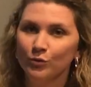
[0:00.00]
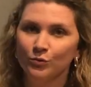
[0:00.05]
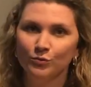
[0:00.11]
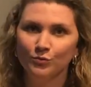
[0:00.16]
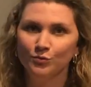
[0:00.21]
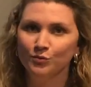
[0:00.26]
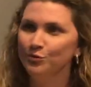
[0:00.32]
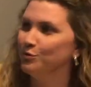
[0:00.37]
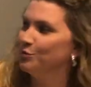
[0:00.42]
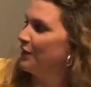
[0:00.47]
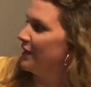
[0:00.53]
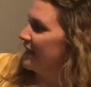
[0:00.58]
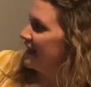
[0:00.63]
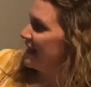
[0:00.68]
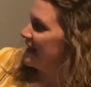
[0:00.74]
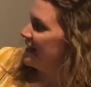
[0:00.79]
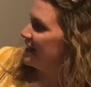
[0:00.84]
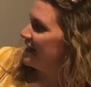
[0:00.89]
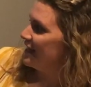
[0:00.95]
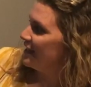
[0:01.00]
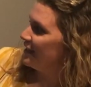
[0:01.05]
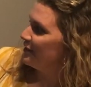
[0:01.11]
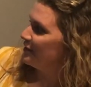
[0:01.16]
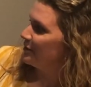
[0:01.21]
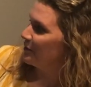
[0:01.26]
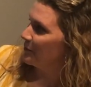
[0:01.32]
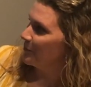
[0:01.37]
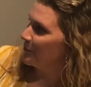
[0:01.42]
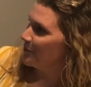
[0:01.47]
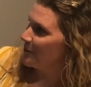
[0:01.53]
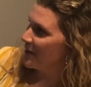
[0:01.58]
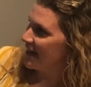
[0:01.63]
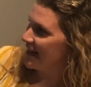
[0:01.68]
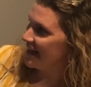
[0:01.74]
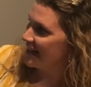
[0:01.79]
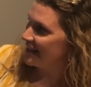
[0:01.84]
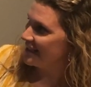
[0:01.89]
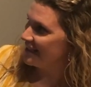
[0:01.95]
Ooh, a killer
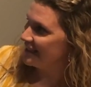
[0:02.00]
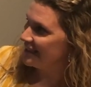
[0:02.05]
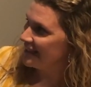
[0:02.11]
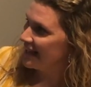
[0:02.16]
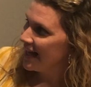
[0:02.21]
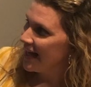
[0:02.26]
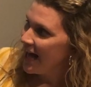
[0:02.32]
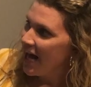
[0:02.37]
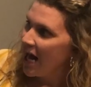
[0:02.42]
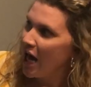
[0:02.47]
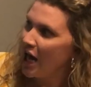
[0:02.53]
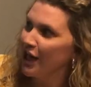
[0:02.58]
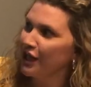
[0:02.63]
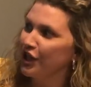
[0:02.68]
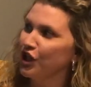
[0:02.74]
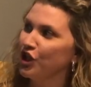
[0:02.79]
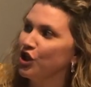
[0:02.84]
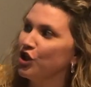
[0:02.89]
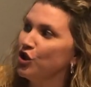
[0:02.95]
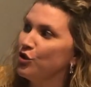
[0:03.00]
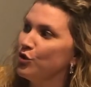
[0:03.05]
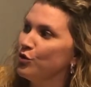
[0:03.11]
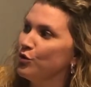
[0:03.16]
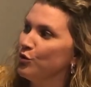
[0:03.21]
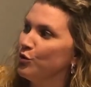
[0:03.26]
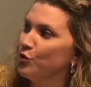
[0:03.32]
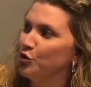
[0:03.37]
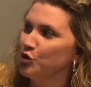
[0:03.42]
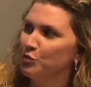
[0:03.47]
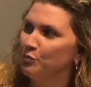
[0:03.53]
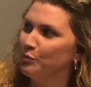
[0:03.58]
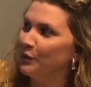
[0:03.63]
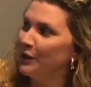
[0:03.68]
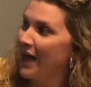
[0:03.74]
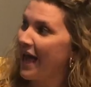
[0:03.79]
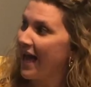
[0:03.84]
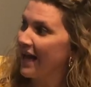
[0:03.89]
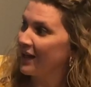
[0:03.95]
whale. A huge
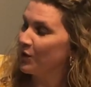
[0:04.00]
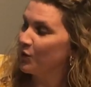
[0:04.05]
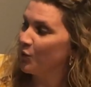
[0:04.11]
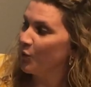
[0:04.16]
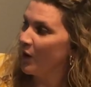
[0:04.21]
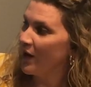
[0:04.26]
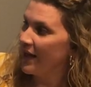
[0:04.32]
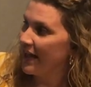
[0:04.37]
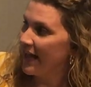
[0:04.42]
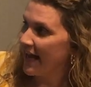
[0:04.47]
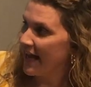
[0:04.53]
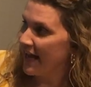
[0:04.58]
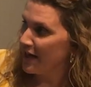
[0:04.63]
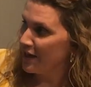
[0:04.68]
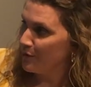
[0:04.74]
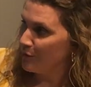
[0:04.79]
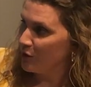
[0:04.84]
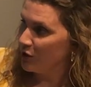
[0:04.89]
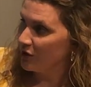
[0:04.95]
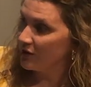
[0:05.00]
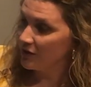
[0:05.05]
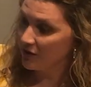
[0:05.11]
black and white animal